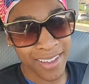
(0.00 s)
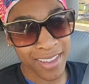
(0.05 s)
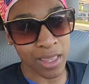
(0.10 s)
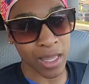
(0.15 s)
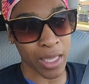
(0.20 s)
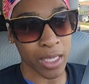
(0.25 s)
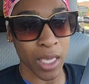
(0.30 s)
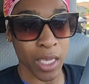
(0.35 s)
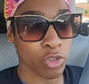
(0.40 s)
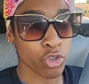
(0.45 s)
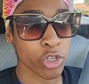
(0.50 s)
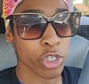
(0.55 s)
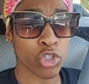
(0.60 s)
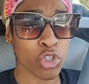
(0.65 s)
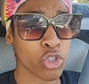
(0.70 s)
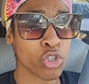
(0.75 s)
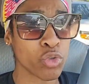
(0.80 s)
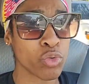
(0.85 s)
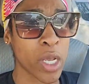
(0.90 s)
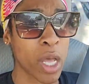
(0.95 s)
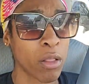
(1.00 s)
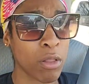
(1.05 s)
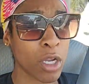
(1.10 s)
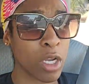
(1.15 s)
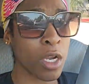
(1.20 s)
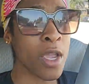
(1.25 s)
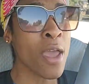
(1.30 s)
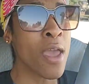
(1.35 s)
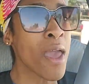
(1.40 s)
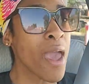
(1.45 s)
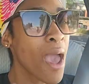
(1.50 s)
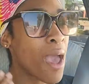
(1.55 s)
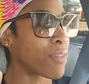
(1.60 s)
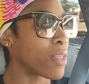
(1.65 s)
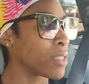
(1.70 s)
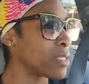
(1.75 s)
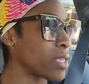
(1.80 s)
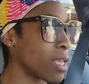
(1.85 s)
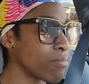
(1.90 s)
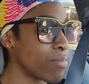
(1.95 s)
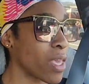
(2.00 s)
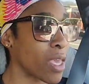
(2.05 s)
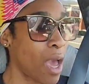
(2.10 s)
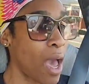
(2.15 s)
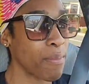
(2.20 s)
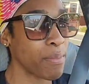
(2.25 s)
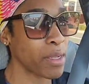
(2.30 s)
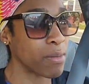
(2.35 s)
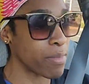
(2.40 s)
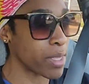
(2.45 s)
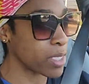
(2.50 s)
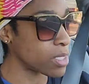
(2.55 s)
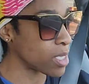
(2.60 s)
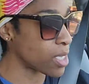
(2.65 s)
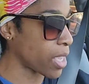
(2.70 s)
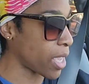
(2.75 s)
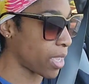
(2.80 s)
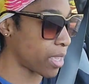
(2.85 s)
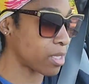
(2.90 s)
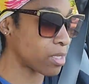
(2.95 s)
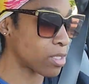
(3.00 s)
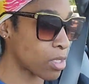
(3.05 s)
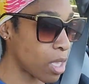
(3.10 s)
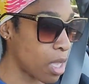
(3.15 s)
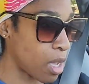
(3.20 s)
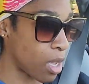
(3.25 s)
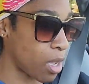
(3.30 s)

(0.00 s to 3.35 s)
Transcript: Like, Andrea, should you tell her? And then same thing, I'm in Missy K's